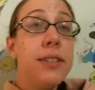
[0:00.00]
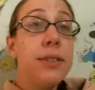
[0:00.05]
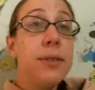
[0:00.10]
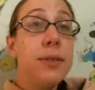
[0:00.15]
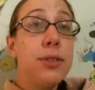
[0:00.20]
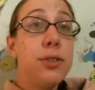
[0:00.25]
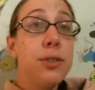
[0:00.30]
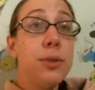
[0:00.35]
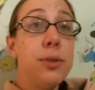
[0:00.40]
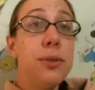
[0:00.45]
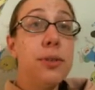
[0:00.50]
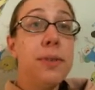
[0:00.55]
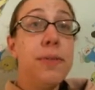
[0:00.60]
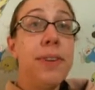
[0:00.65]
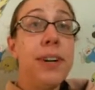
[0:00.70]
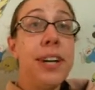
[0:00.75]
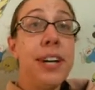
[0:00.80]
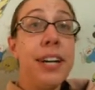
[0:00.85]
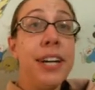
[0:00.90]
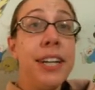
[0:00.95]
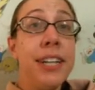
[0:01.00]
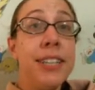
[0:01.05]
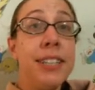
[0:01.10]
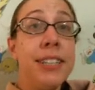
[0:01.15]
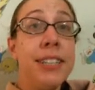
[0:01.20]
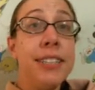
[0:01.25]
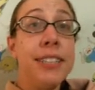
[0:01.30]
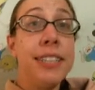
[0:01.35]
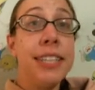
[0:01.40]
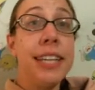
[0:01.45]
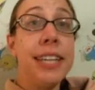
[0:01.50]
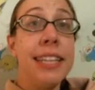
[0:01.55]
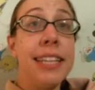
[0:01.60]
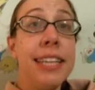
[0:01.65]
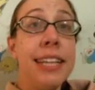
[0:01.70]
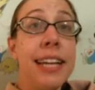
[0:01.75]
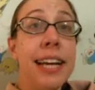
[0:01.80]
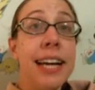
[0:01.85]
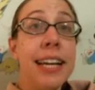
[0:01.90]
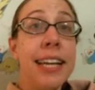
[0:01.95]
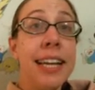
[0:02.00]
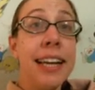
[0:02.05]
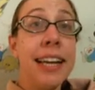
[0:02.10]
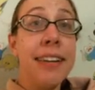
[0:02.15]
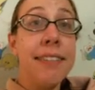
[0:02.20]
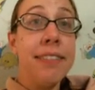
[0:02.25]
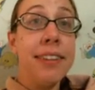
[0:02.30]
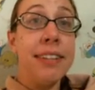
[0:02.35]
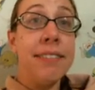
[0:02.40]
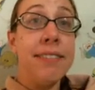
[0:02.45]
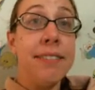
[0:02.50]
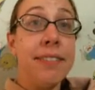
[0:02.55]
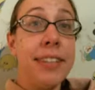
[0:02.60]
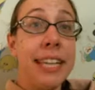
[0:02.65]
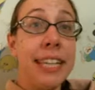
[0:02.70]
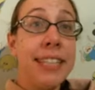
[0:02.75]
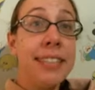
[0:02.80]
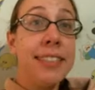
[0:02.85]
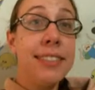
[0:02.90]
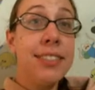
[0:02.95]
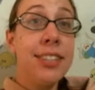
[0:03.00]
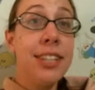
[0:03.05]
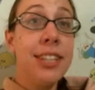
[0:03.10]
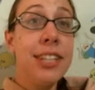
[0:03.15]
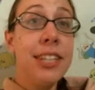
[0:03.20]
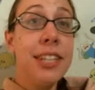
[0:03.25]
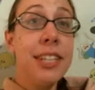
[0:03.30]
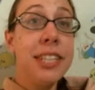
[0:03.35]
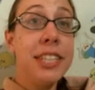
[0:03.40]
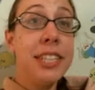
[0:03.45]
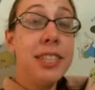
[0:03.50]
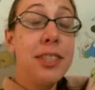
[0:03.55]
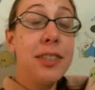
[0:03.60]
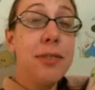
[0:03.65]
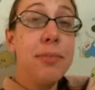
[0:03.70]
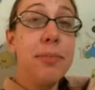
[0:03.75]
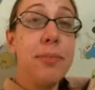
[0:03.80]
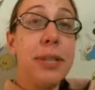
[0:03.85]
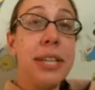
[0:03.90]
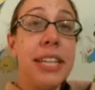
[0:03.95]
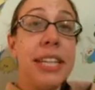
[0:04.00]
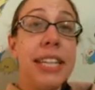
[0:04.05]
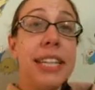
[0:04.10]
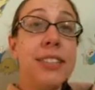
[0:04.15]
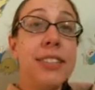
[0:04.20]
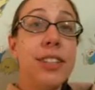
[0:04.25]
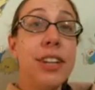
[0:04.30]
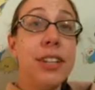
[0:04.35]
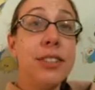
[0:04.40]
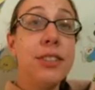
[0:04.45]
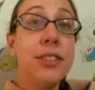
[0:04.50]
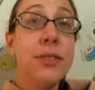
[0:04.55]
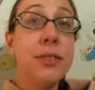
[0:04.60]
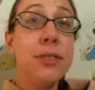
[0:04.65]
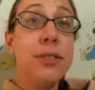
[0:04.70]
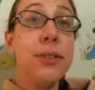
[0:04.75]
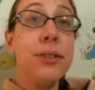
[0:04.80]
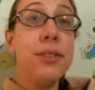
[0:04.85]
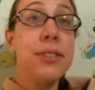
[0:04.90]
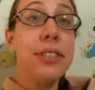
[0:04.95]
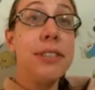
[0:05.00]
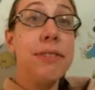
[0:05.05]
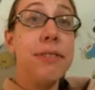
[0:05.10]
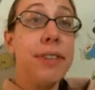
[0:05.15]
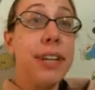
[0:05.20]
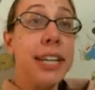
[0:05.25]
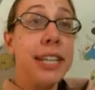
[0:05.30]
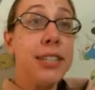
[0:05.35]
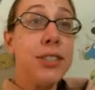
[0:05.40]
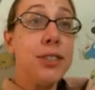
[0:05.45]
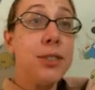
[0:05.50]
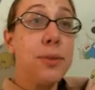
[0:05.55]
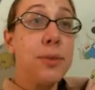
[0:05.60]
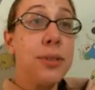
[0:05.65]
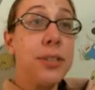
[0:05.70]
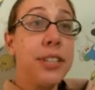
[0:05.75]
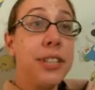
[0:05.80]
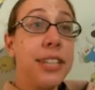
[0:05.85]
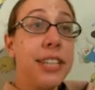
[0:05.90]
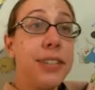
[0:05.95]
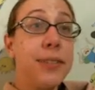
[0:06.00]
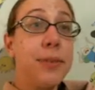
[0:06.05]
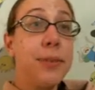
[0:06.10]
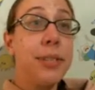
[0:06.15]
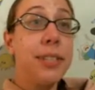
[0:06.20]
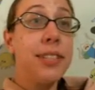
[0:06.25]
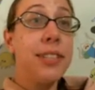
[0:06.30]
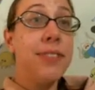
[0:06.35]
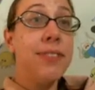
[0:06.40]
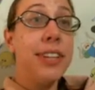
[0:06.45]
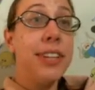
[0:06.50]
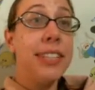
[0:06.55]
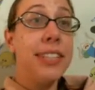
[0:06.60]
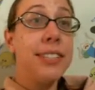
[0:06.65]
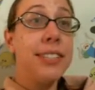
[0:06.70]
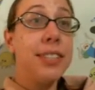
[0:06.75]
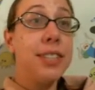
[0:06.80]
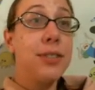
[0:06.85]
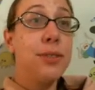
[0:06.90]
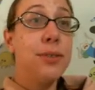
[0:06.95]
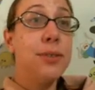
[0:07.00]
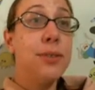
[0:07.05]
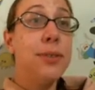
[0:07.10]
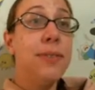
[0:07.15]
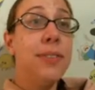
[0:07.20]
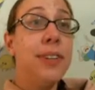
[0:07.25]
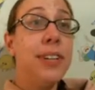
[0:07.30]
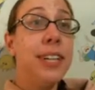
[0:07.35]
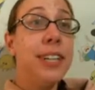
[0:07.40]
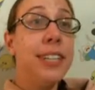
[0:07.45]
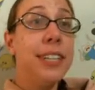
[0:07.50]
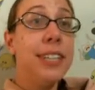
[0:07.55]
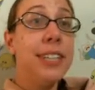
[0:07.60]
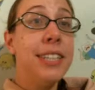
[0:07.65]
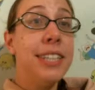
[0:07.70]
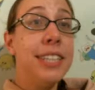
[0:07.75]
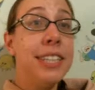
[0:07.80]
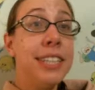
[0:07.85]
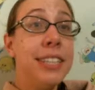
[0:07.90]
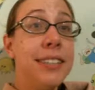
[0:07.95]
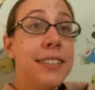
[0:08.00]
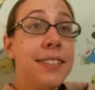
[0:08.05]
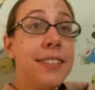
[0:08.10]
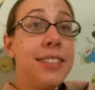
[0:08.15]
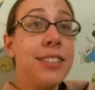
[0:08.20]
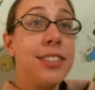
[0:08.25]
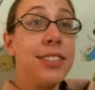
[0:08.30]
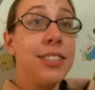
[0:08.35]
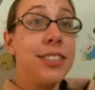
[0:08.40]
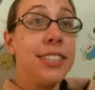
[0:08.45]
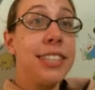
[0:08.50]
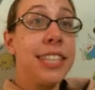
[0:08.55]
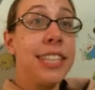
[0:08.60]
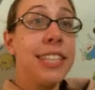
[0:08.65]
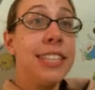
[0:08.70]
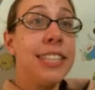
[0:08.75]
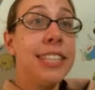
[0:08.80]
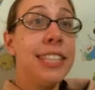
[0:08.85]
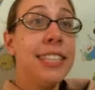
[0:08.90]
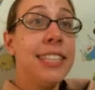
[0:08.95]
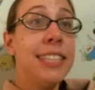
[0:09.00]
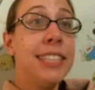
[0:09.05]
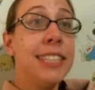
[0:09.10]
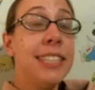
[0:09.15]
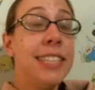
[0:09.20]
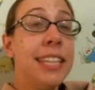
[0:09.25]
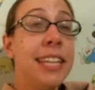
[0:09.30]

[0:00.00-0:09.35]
Toolbars, and then I have Advanced on, but it's also totally fine to work with the basic toolbar on, which looks like this.